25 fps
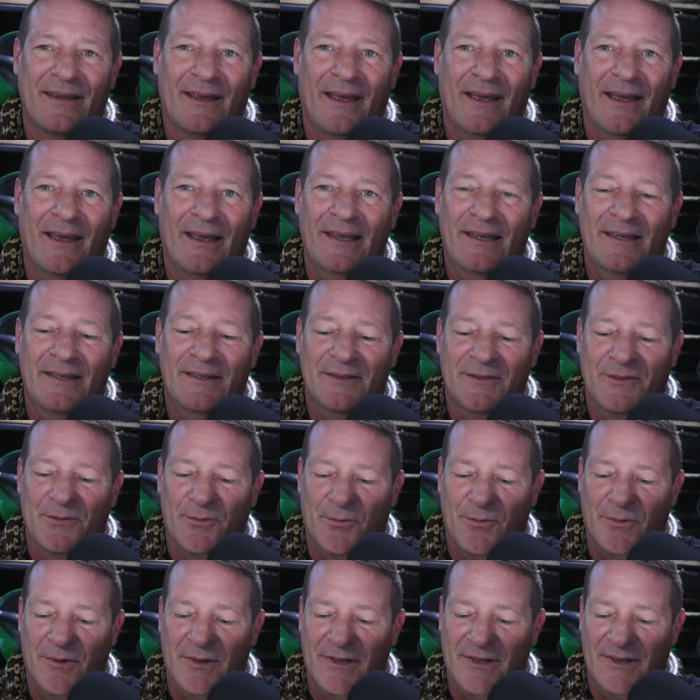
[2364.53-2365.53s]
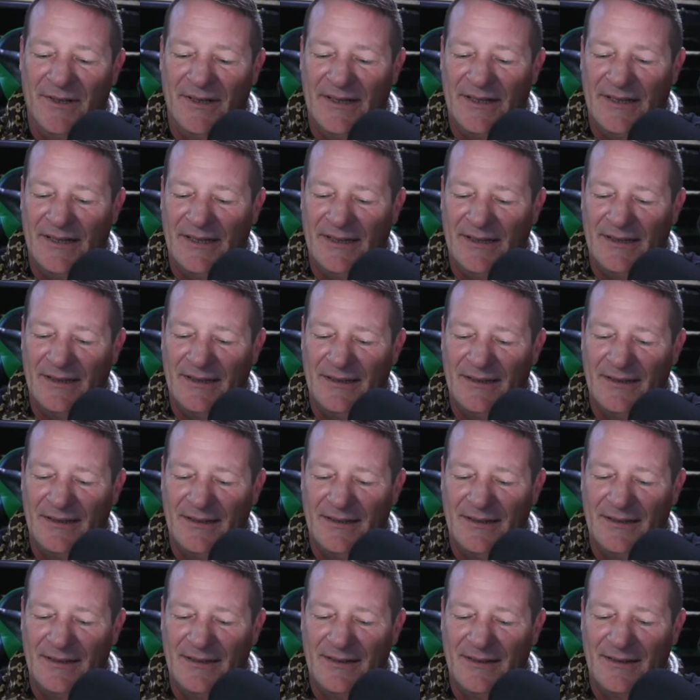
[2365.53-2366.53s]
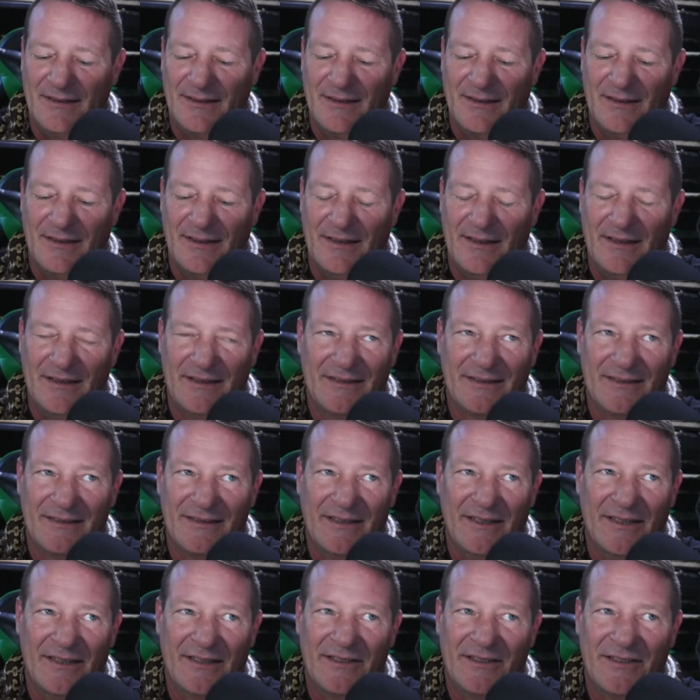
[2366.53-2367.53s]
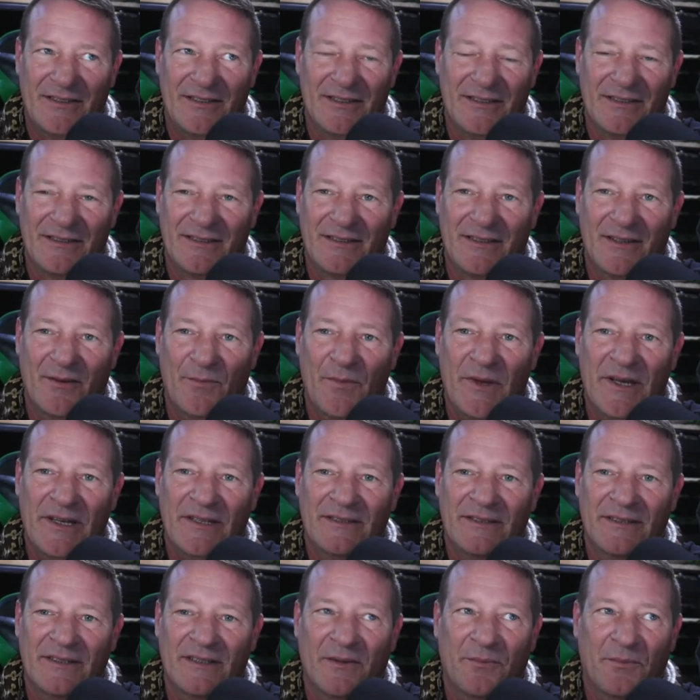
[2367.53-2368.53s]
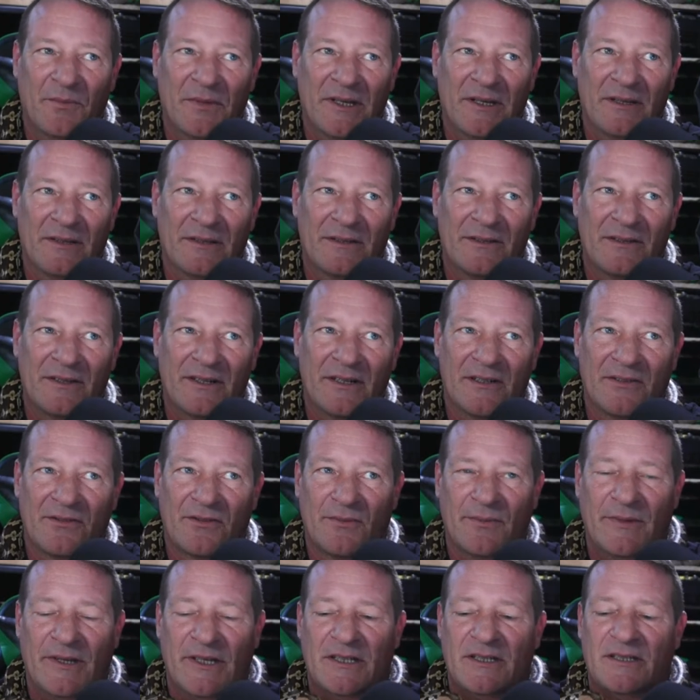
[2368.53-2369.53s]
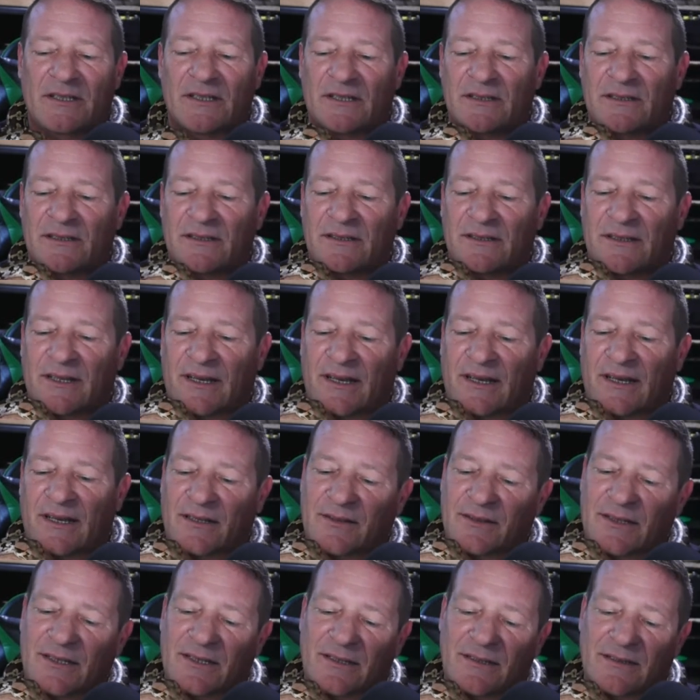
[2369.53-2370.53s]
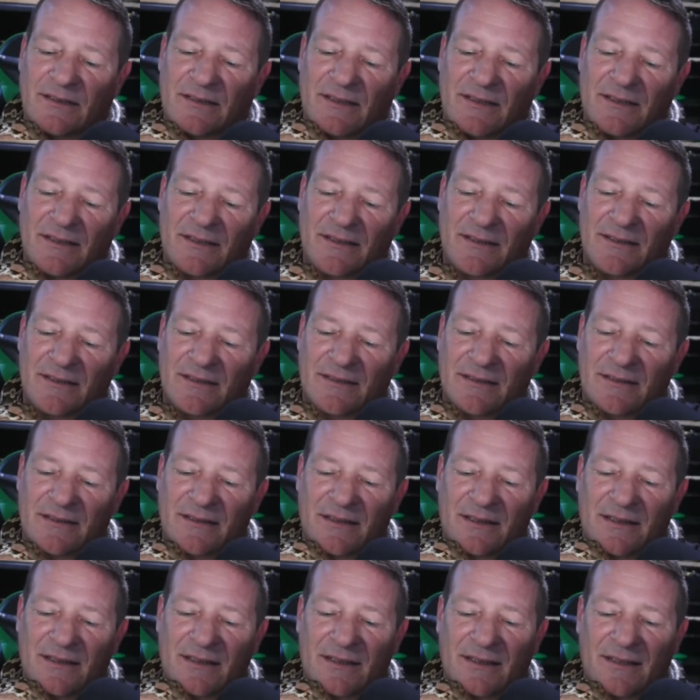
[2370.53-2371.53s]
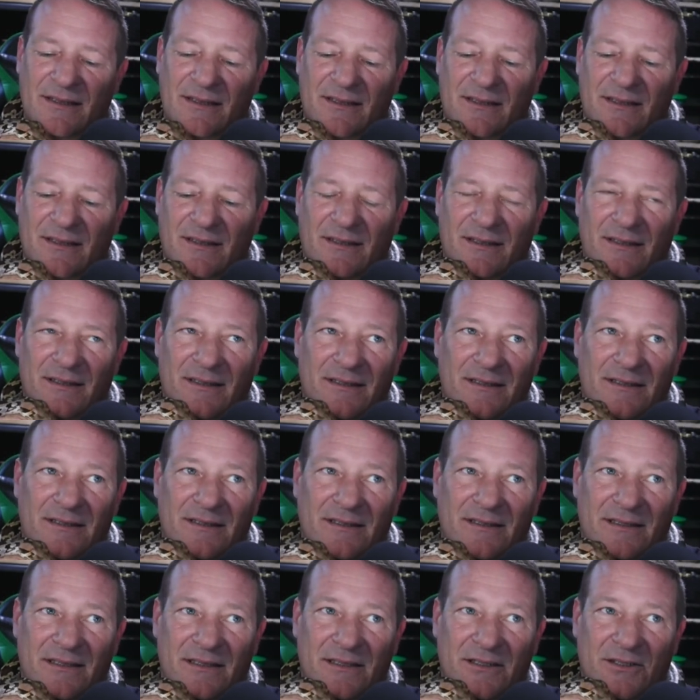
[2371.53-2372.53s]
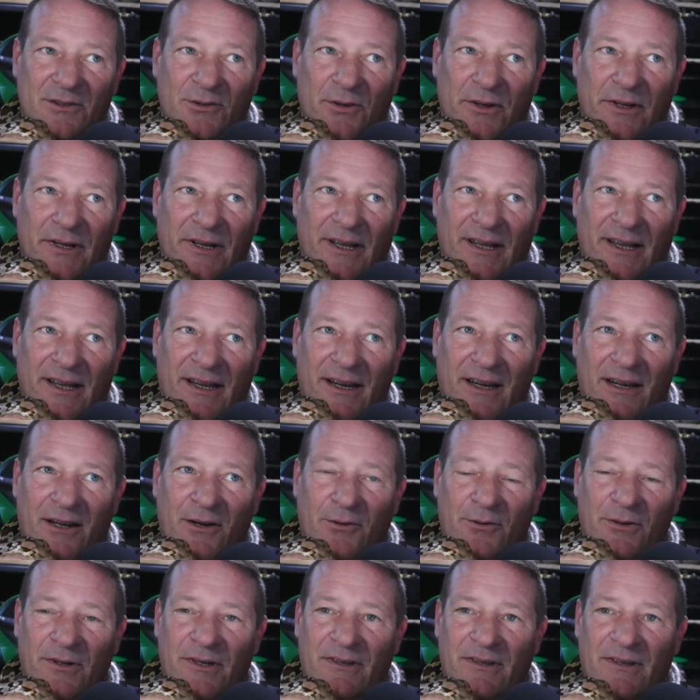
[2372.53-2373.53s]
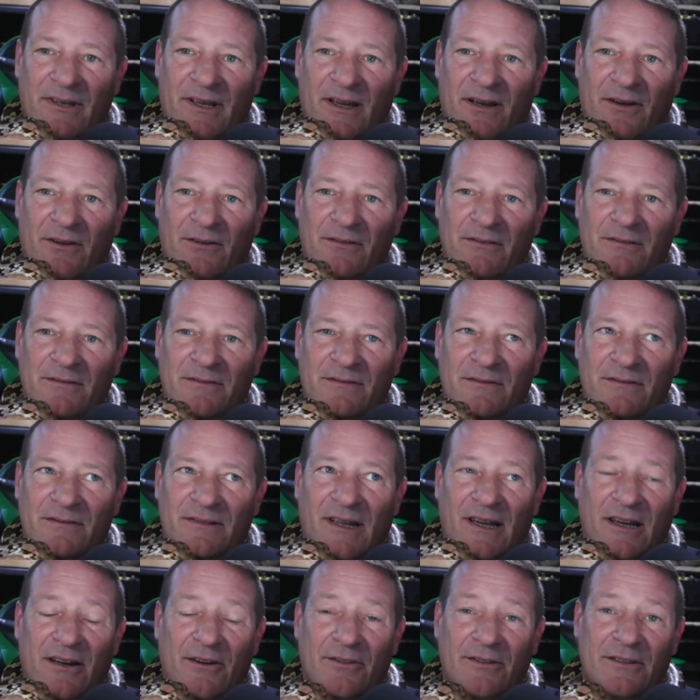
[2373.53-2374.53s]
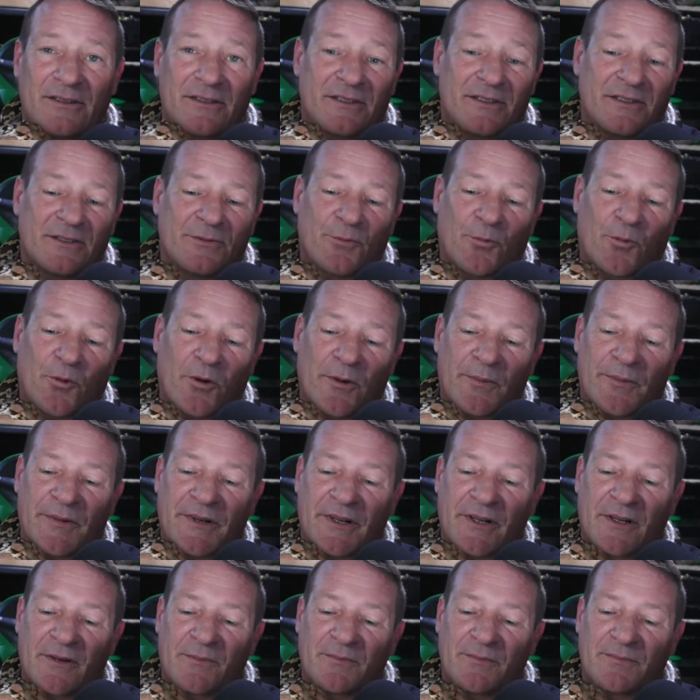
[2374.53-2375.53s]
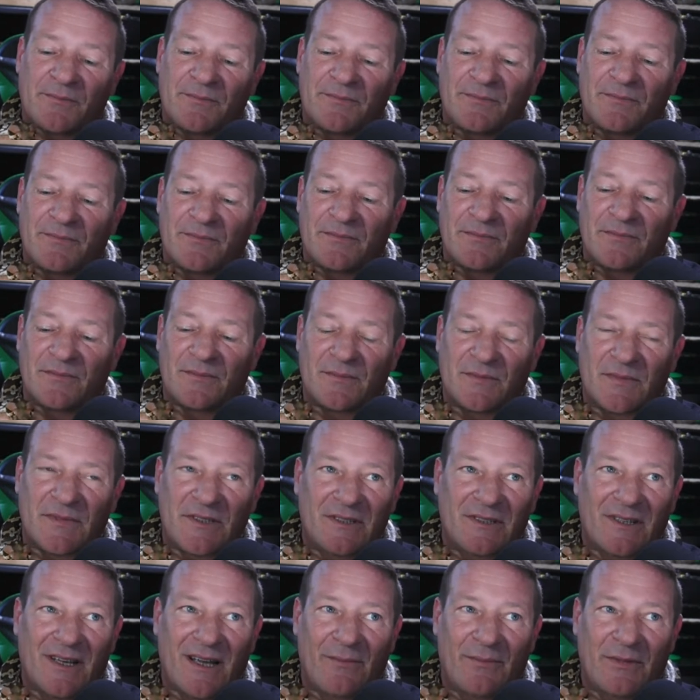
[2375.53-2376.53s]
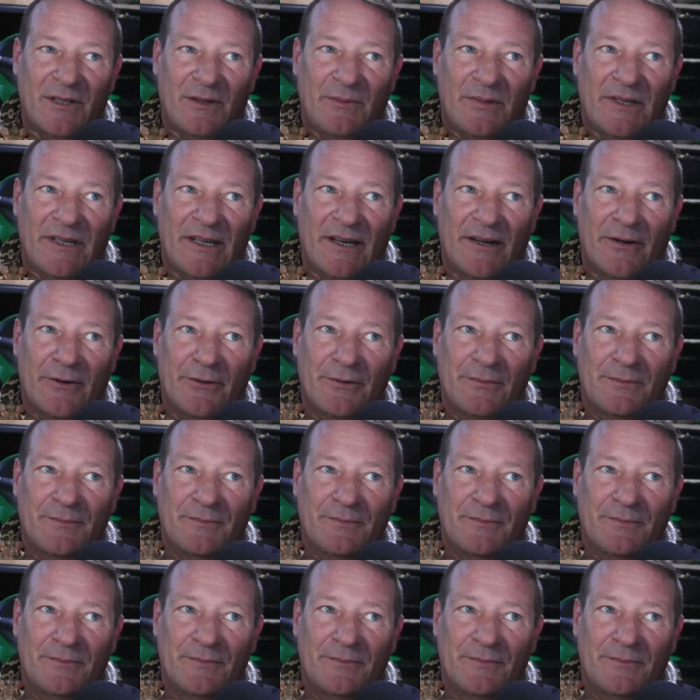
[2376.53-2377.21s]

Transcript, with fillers: He is really it's it's just amazing to me the transformation that he's had because he's such a joy to hang out with now. Now he's just warming up. He's happy to be out.